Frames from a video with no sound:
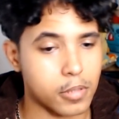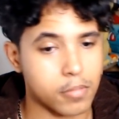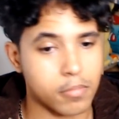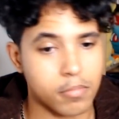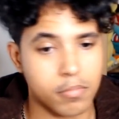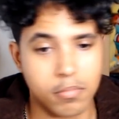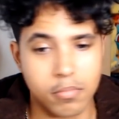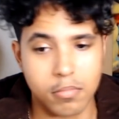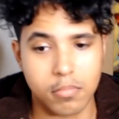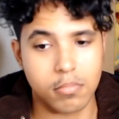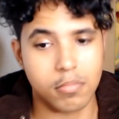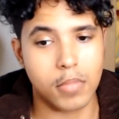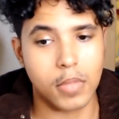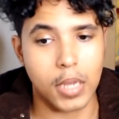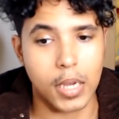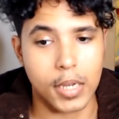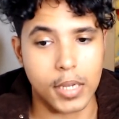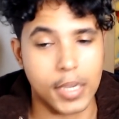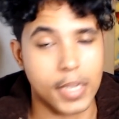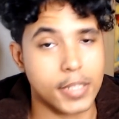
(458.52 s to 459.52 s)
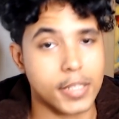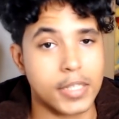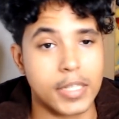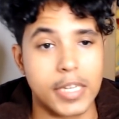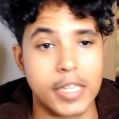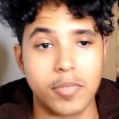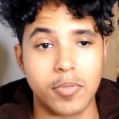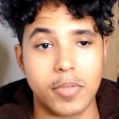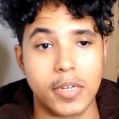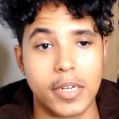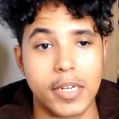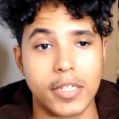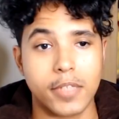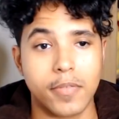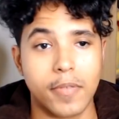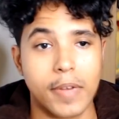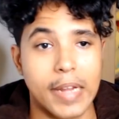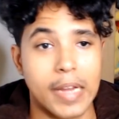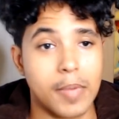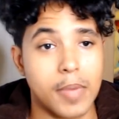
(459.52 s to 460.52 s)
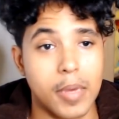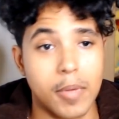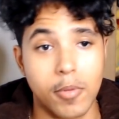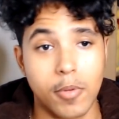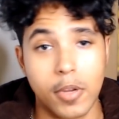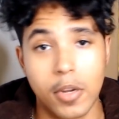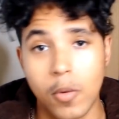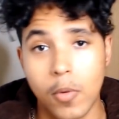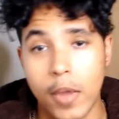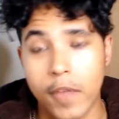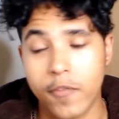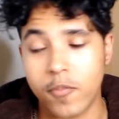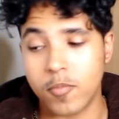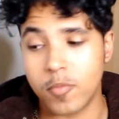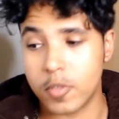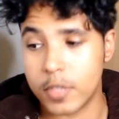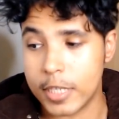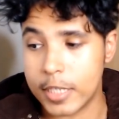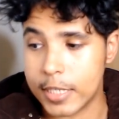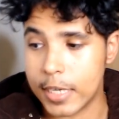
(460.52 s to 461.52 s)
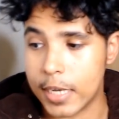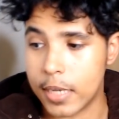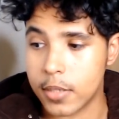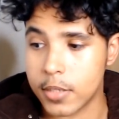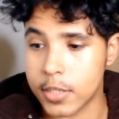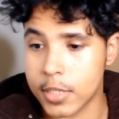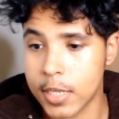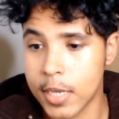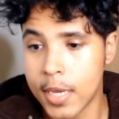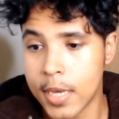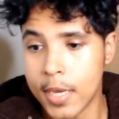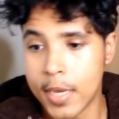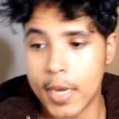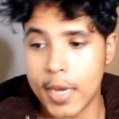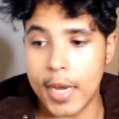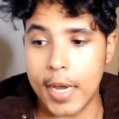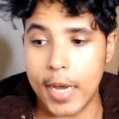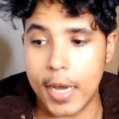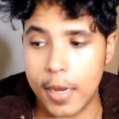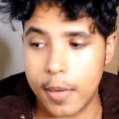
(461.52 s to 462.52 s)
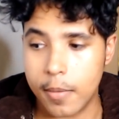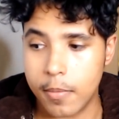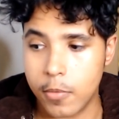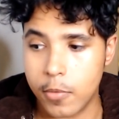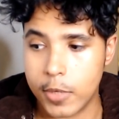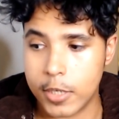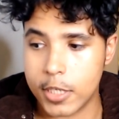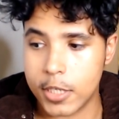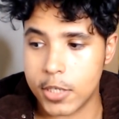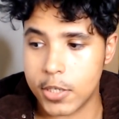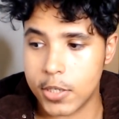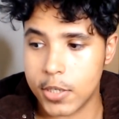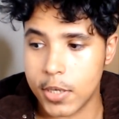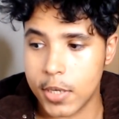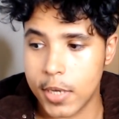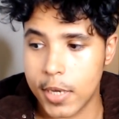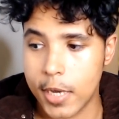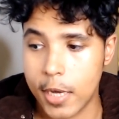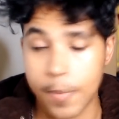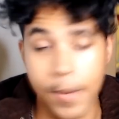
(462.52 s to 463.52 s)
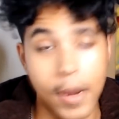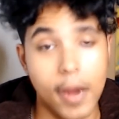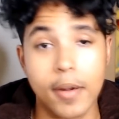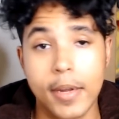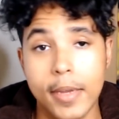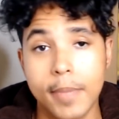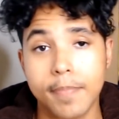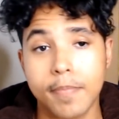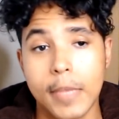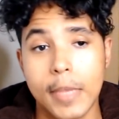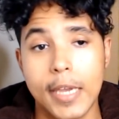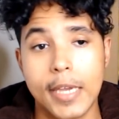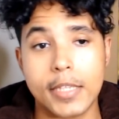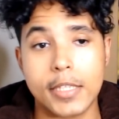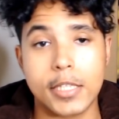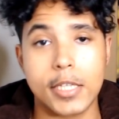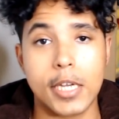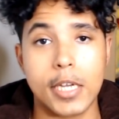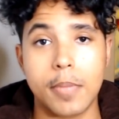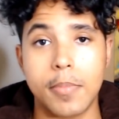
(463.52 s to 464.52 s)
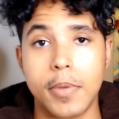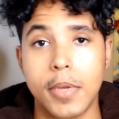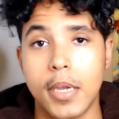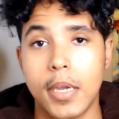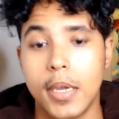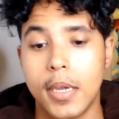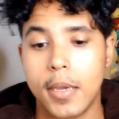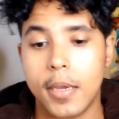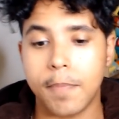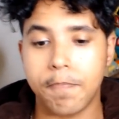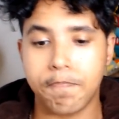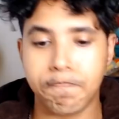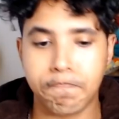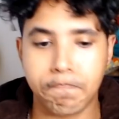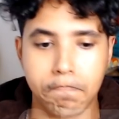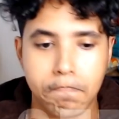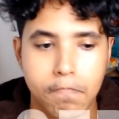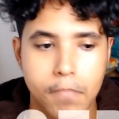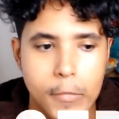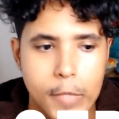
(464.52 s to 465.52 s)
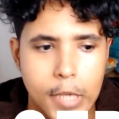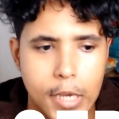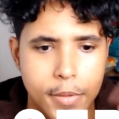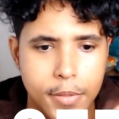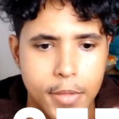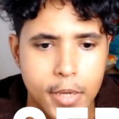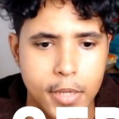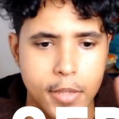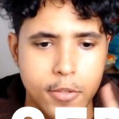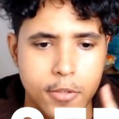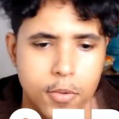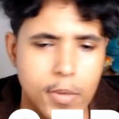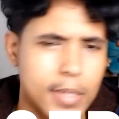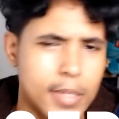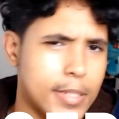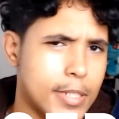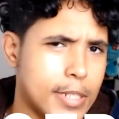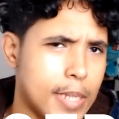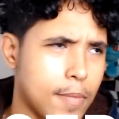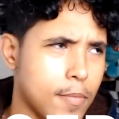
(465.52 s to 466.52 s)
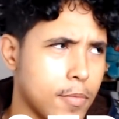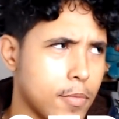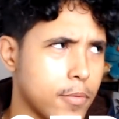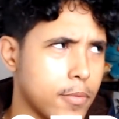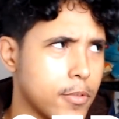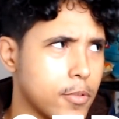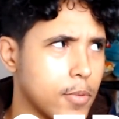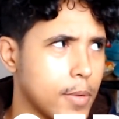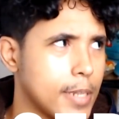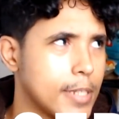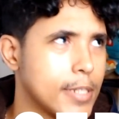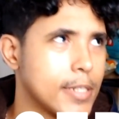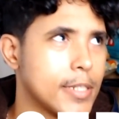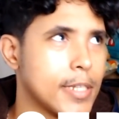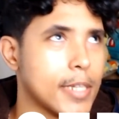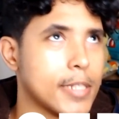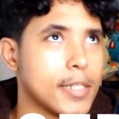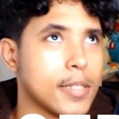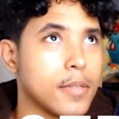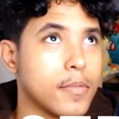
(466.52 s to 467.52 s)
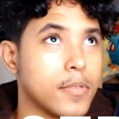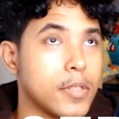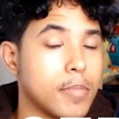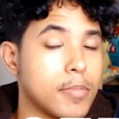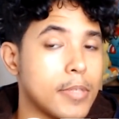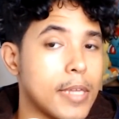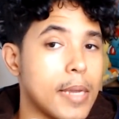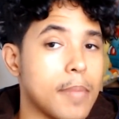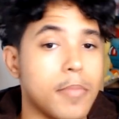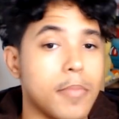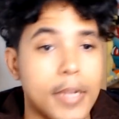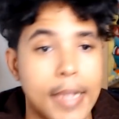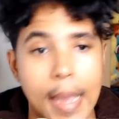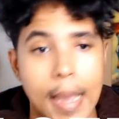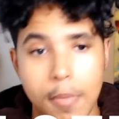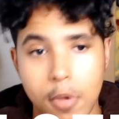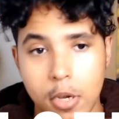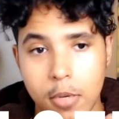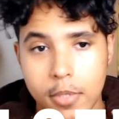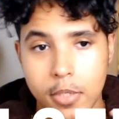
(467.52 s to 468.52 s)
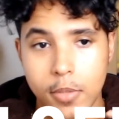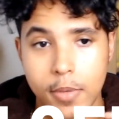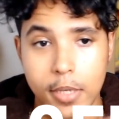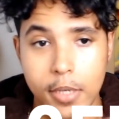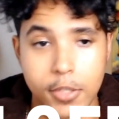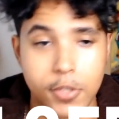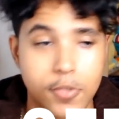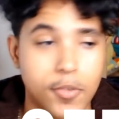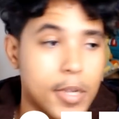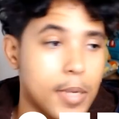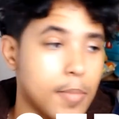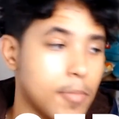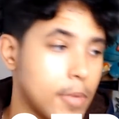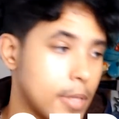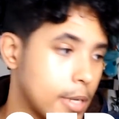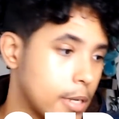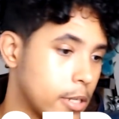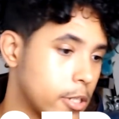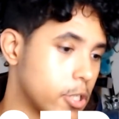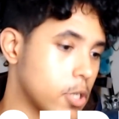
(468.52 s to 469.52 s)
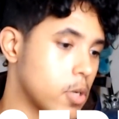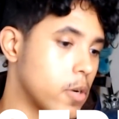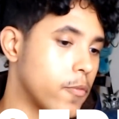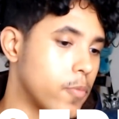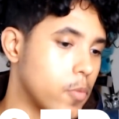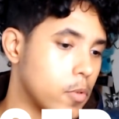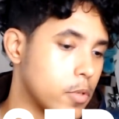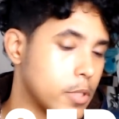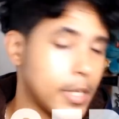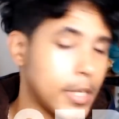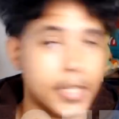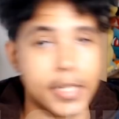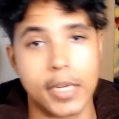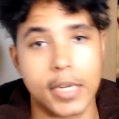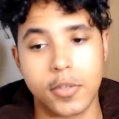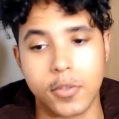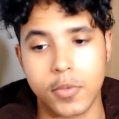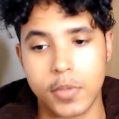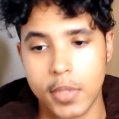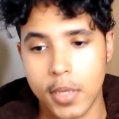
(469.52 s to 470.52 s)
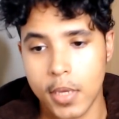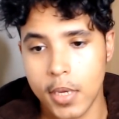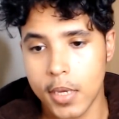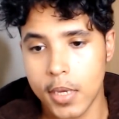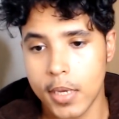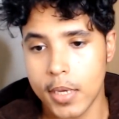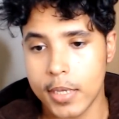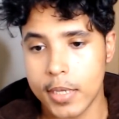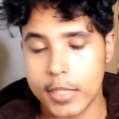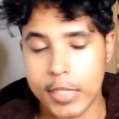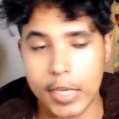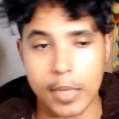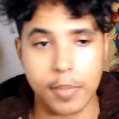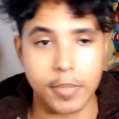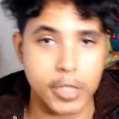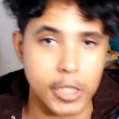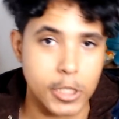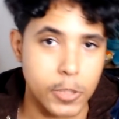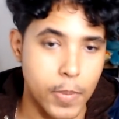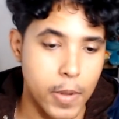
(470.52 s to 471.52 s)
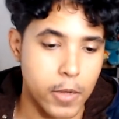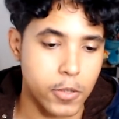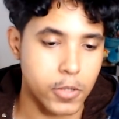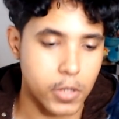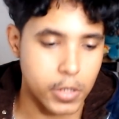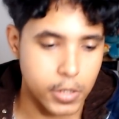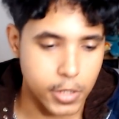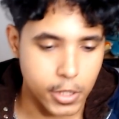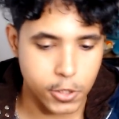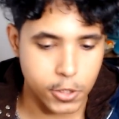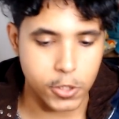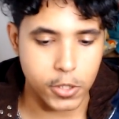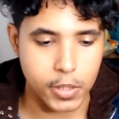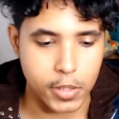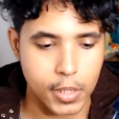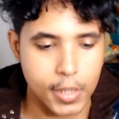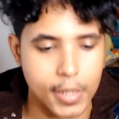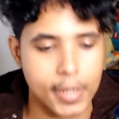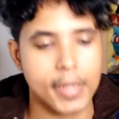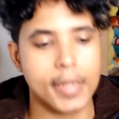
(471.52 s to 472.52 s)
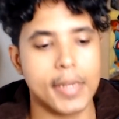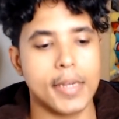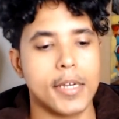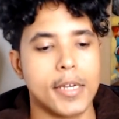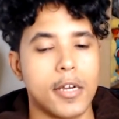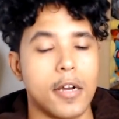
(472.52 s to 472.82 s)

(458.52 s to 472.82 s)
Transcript: But I guess it is what it is for now. Maybe we've got to wait for more details, which apparently is going to be, I think, the 27th or the 26th of September. Capcom are doing a stream where they're going to show off more details with DMC Special Edition.